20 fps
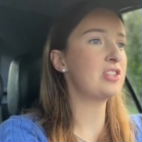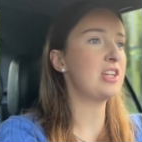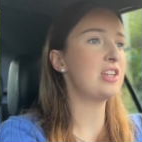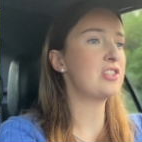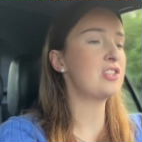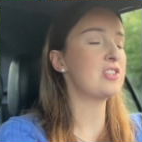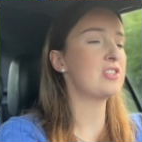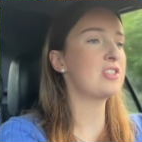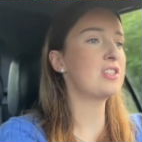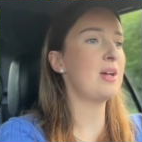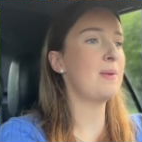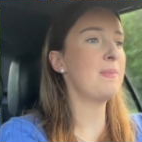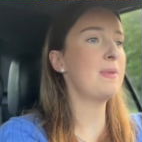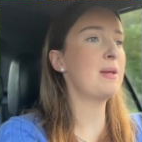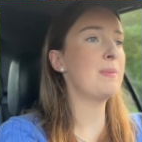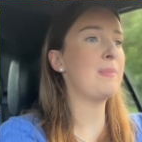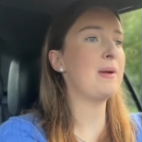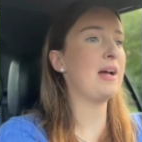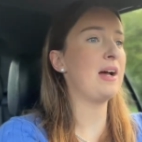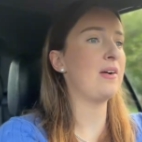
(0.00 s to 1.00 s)
There's just something
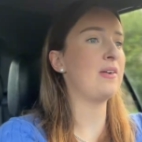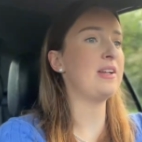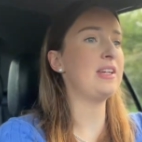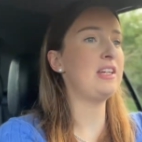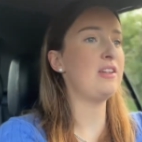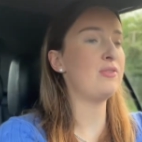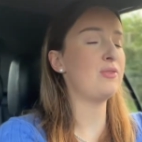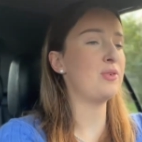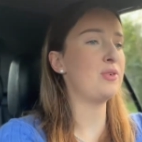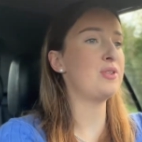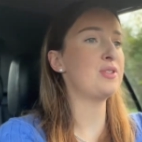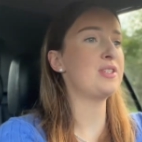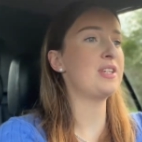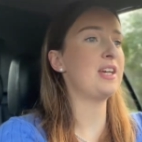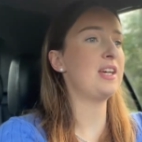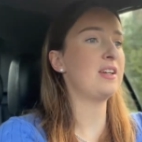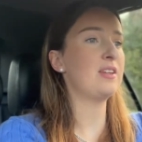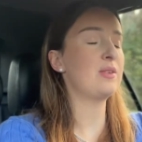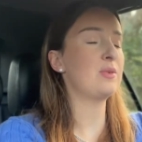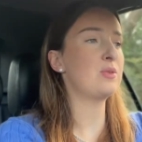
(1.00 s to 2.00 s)
about an E46.
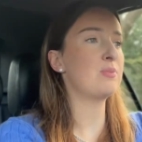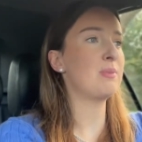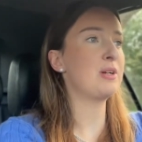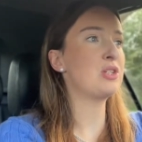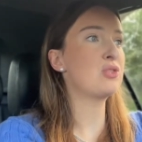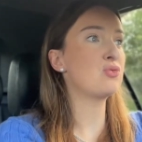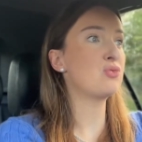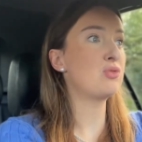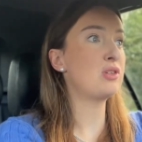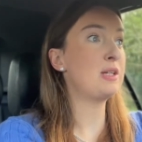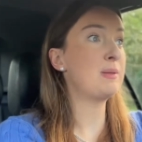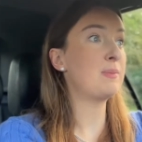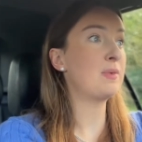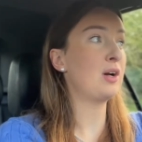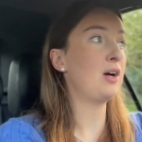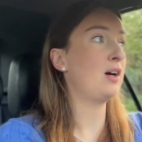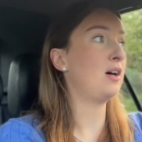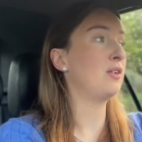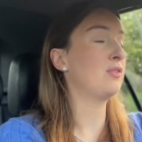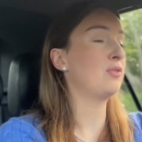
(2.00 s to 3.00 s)
It was my dream
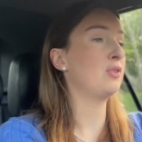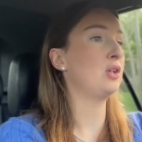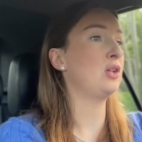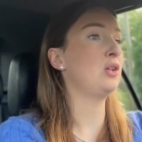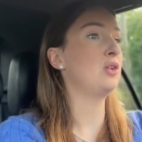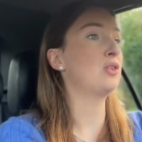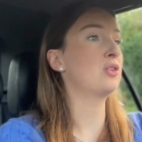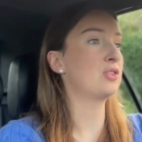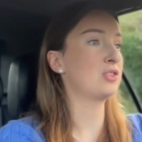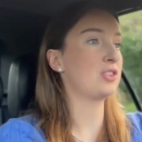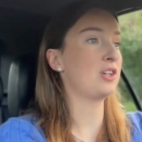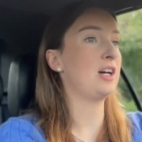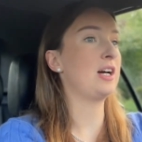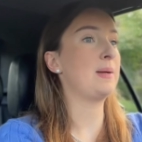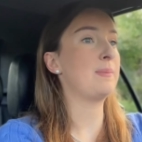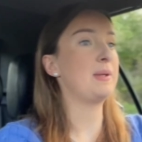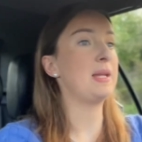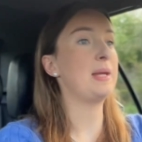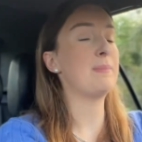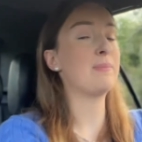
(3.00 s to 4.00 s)
car for a long
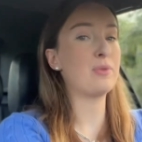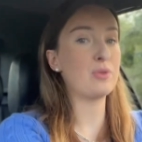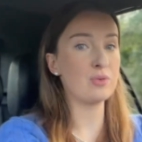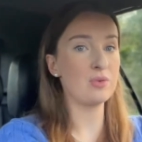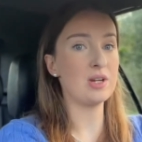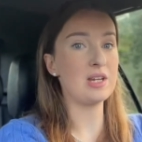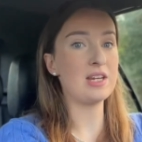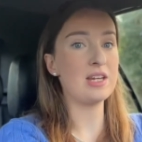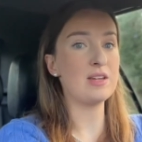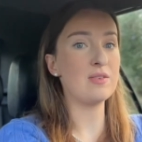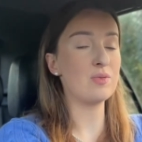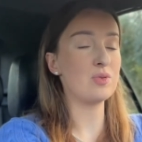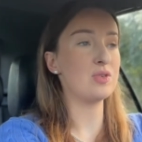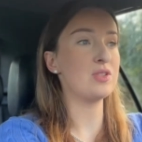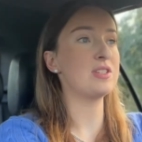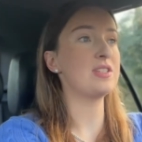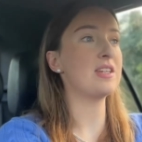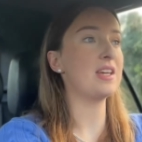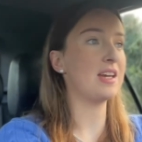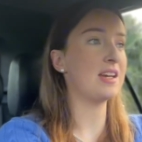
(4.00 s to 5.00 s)
time, an M3
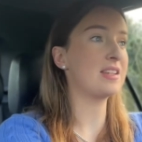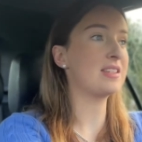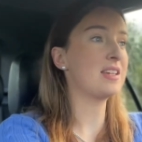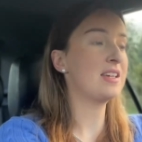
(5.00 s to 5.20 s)
E46.